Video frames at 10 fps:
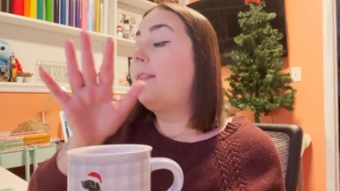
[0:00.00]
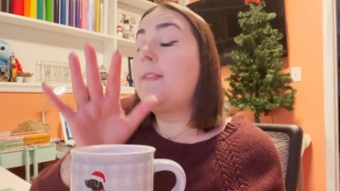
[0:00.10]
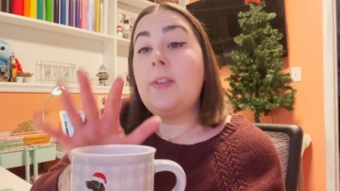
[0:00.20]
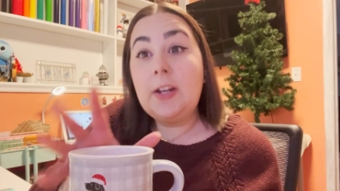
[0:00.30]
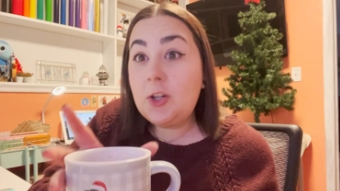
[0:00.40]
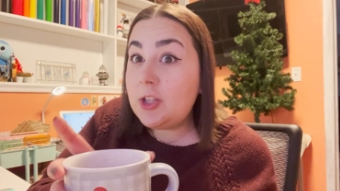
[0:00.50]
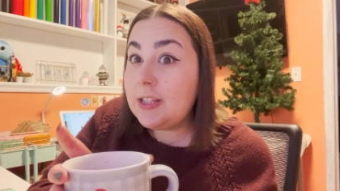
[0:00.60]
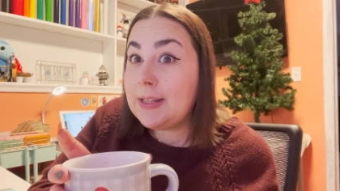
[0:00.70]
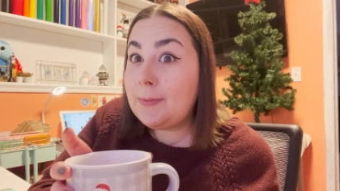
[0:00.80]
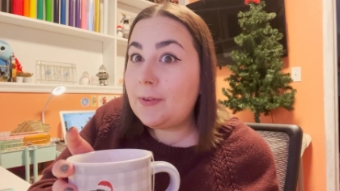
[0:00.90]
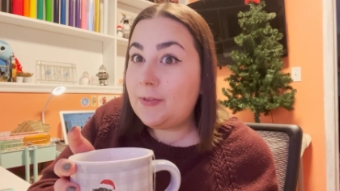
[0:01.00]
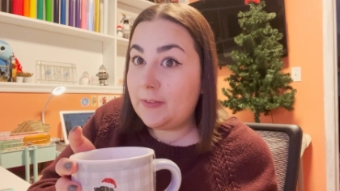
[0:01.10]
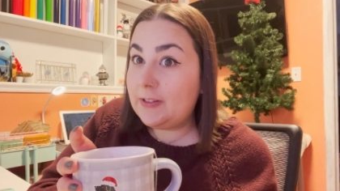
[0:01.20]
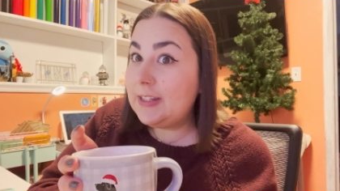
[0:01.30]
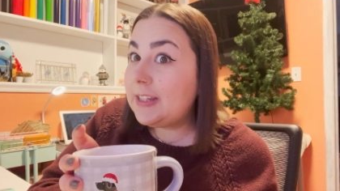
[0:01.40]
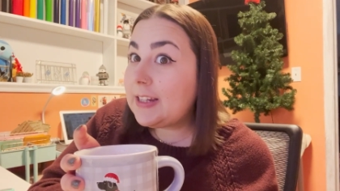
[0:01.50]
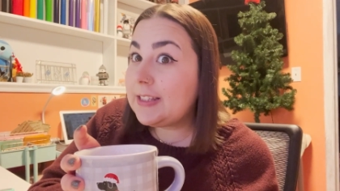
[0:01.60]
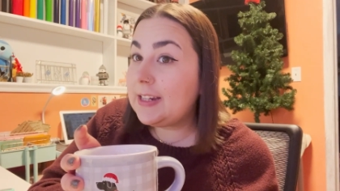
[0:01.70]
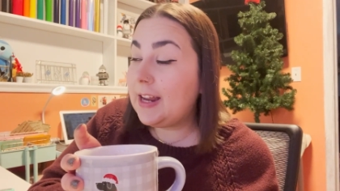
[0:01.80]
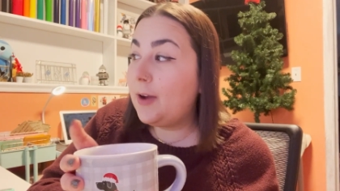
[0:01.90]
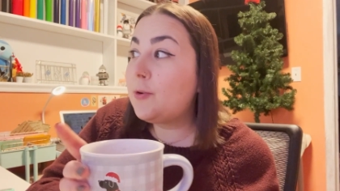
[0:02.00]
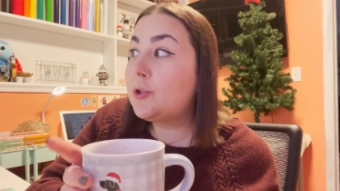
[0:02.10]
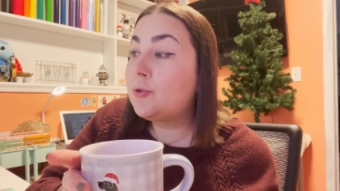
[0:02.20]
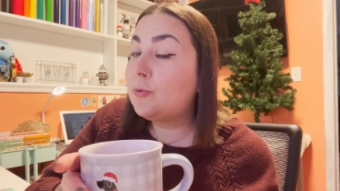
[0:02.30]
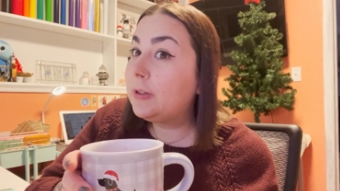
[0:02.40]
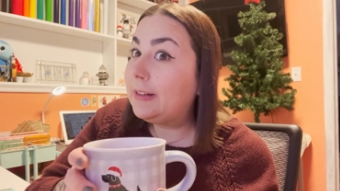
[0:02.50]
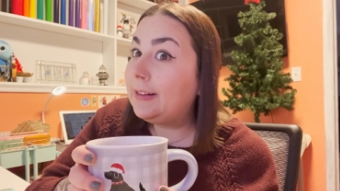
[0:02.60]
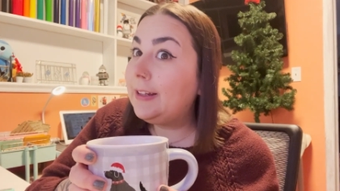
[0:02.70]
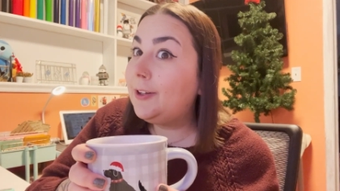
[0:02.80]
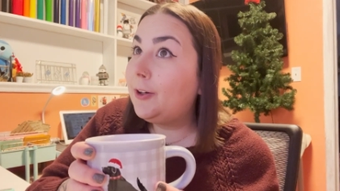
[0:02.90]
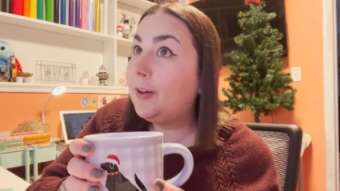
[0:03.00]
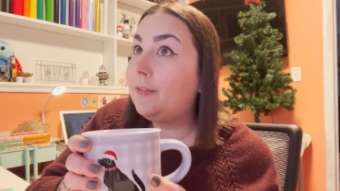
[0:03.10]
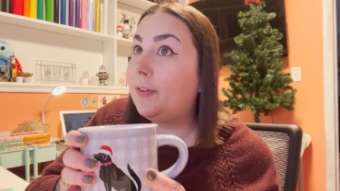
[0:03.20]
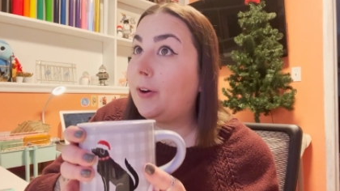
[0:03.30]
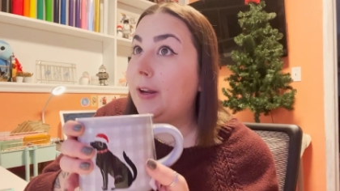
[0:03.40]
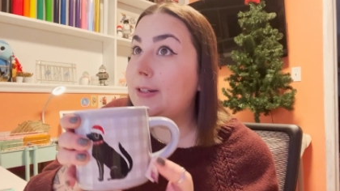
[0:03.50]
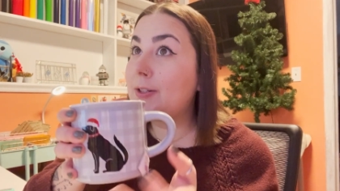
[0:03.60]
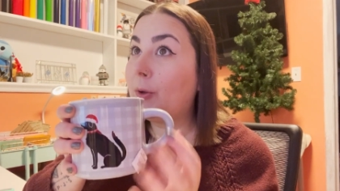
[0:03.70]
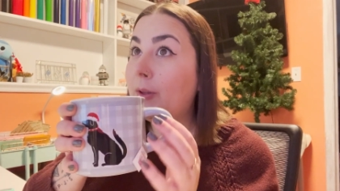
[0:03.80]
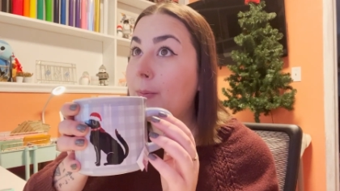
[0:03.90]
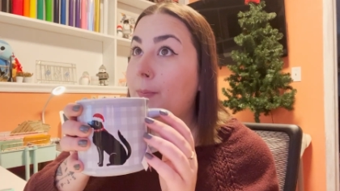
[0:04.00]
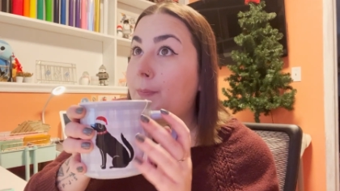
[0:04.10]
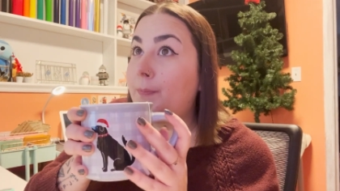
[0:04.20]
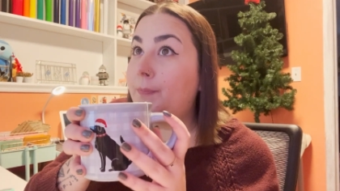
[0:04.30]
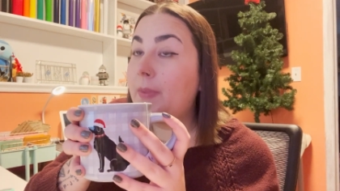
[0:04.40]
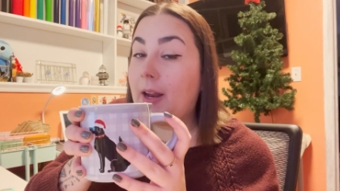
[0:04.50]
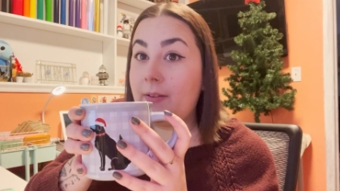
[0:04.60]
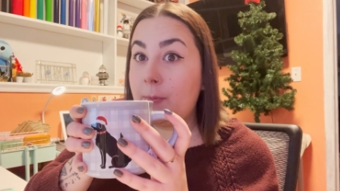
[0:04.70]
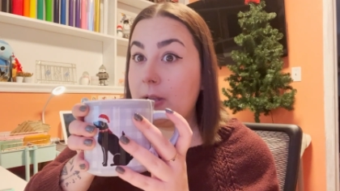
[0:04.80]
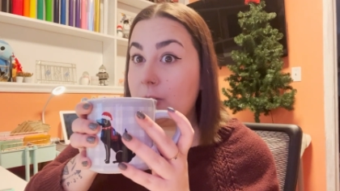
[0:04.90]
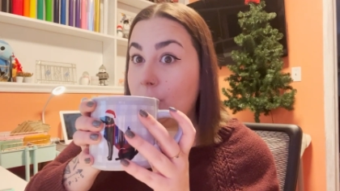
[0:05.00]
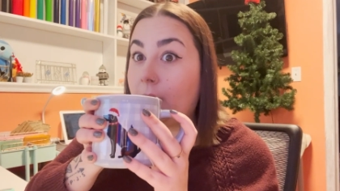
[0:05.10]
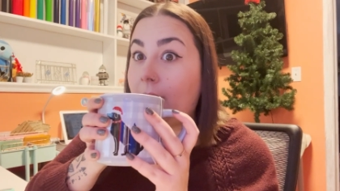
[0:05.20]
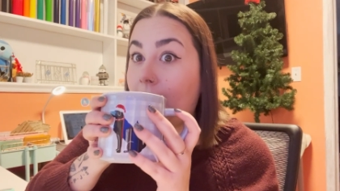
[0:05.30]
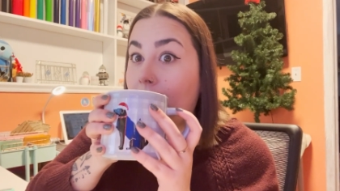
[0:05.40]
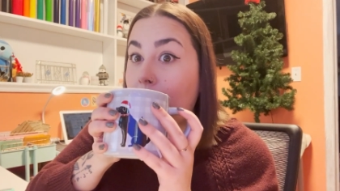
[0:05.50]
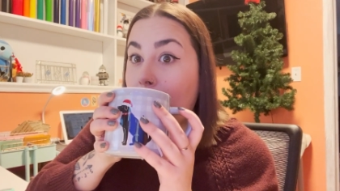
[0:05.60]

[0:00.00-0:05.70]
I finish this, I'm at 56 today, which is really good for it. Only not even being two o'clock.